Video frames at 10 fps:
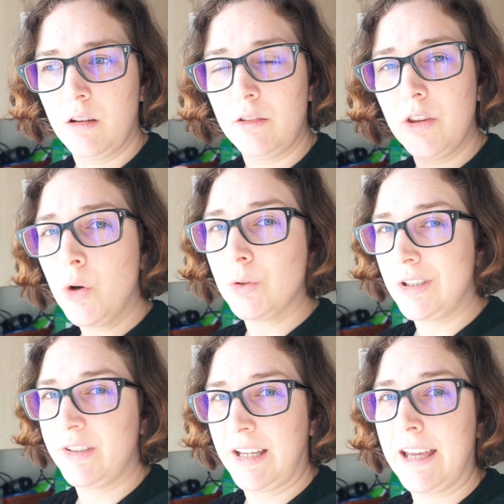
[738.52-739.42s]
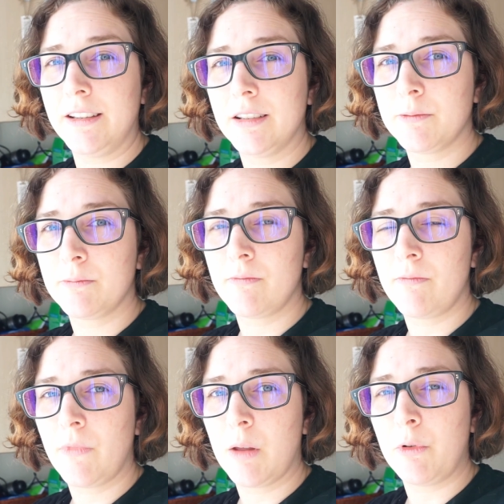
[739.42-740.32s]
know this kid
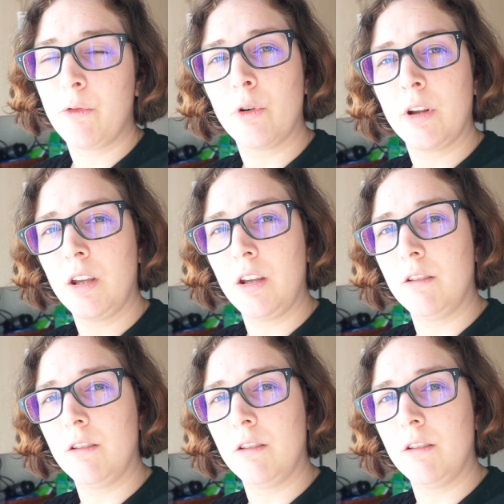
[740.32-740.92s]
before he